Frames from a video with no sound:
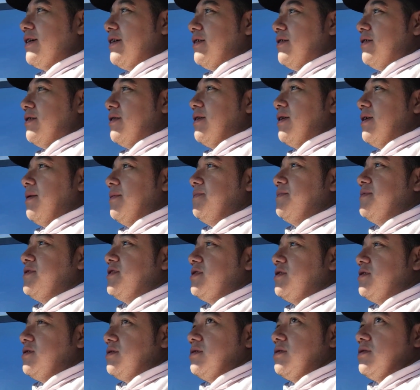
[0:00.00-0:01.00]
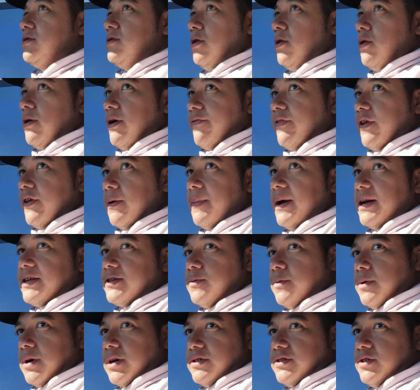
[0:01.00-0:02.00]
and I still don't have to get back
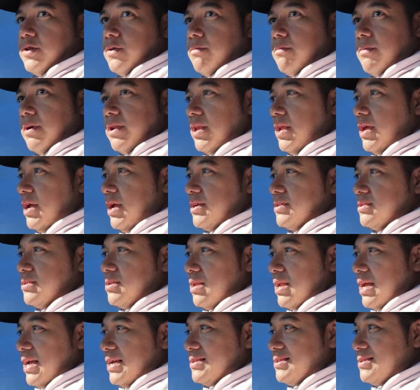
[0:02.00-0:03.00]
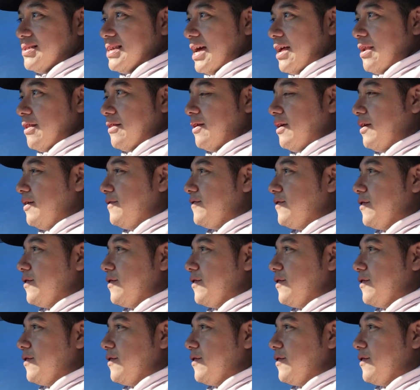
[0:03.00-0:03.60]
to work until Monday, because today is Saturday.